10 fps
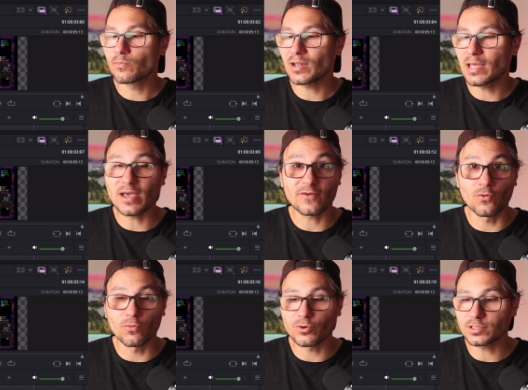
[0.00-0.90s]
playback
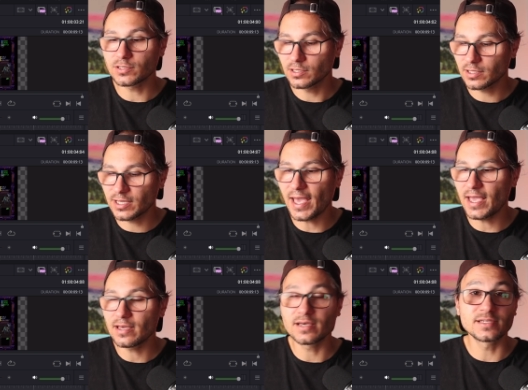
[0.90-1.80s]
forward,
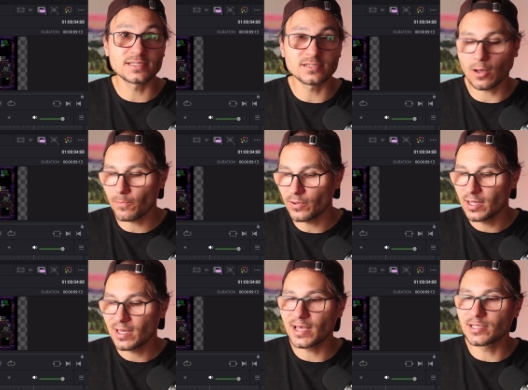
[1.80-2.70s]
K is stop,
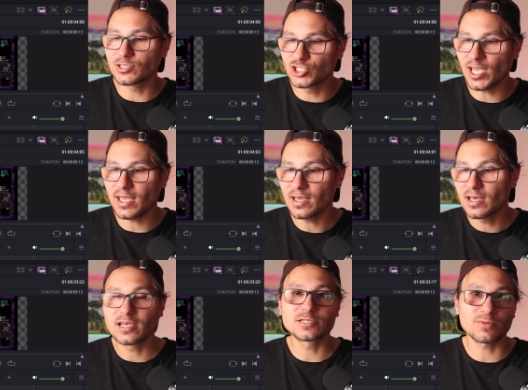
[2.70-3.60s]
and J
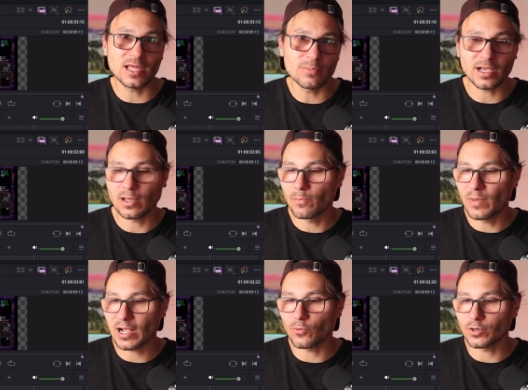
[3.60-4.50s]
is playback
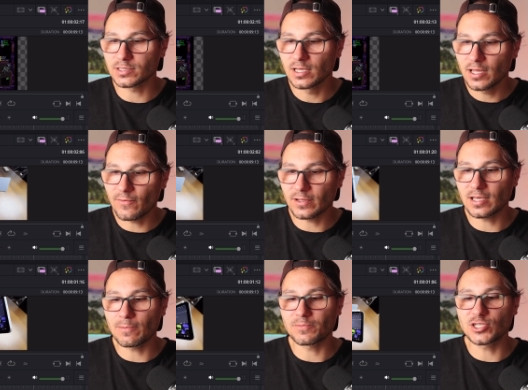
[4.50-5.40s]
backwards. If I
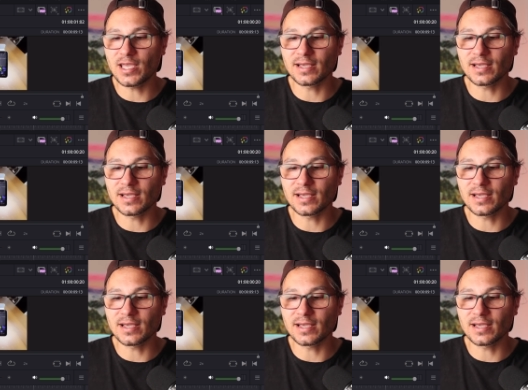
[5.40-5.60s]
type J